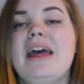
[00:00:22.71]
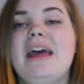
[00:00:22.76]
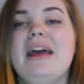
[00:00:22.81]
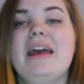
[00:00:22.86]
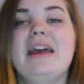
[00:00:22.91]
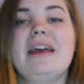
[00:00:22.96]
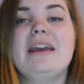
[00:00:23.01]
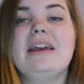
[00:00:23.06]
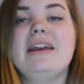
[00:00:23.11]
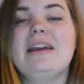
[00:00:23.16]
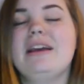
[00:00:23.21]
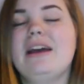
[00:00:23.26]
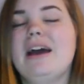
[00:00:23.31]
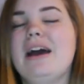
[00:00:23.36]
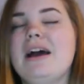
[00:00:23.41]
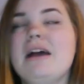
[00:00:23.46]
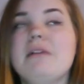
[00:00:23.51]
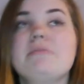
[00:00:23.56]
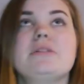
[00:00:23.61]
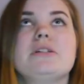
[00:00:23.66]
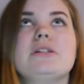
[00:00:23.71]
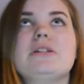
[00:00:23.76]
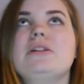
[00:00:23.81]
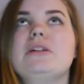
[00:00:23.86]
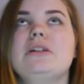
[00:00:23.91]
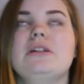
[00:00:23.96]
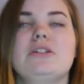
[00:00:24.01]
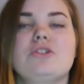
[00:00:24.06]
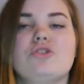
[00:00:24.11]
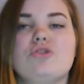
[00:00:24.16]
a
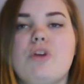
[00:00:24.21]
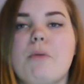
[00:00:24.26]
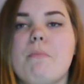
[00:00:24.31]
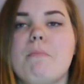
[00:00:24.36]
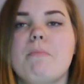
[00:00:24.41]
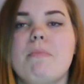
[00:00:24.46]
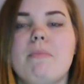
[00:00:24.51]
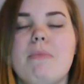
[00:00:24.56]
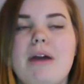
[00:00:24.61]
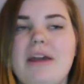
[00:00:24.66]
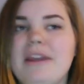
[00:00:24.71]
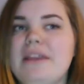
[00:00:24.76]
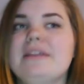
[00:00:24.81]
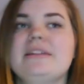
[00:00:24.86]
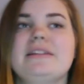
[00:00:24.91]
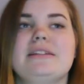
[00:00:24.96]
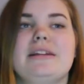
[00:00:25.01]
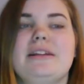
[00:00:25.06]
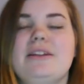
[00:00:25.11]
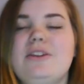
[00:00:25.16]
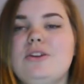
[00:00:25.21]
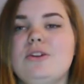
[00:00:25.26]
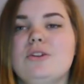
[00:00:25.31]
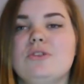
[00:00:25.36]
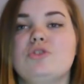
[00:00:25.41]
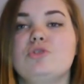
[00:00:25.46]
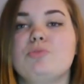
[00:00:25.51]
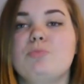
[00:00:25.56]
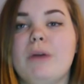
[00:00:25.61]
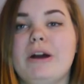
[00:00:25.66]
absolutely tremendously
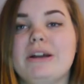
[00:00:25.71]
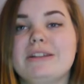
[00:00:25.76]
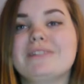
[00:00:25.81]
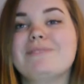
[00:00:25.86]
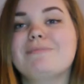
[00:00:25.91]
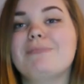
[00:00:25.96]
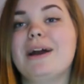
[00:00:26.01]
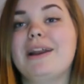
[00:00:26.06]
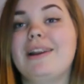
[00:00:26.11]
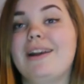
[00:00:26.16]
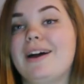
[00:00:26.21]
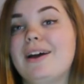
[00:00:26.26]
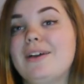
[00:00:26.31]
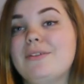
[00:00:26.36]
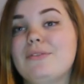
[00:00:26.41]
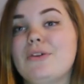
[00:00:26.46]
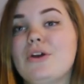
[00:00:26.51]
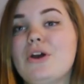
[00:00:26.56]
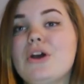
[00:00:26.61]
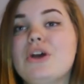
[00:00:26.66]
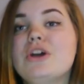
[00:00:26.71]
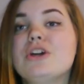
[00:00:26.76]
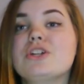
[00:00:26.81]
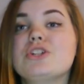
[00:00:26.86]
huge part of my life.